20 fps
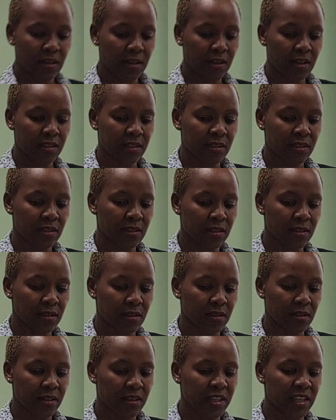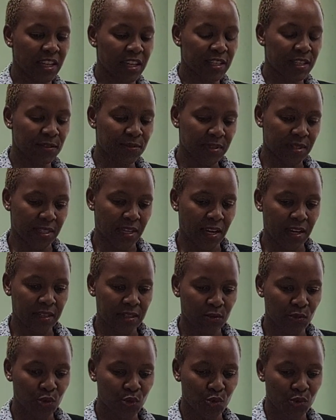at the negative side,
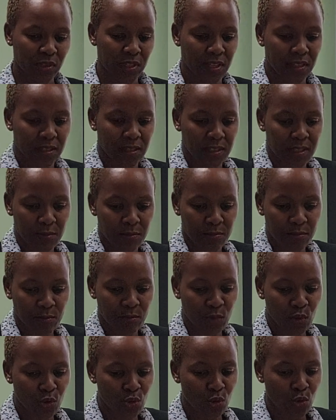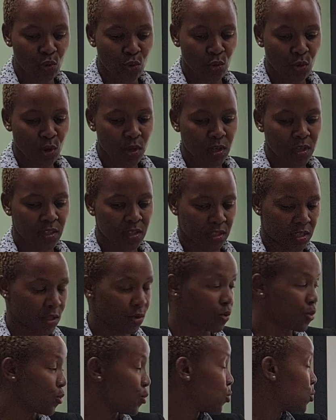which shows that is below
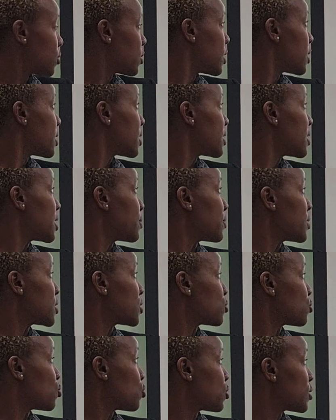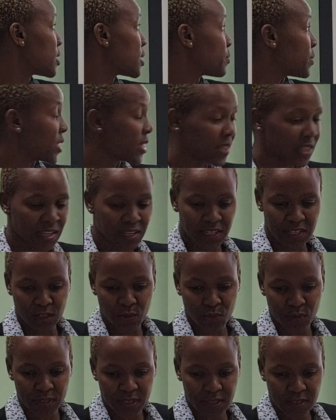zero. There was loss, but then
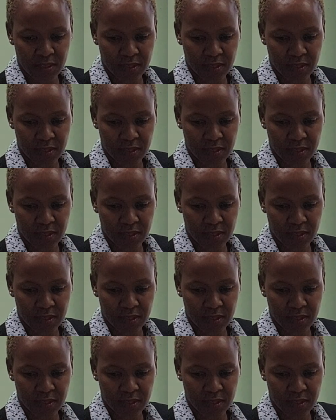it was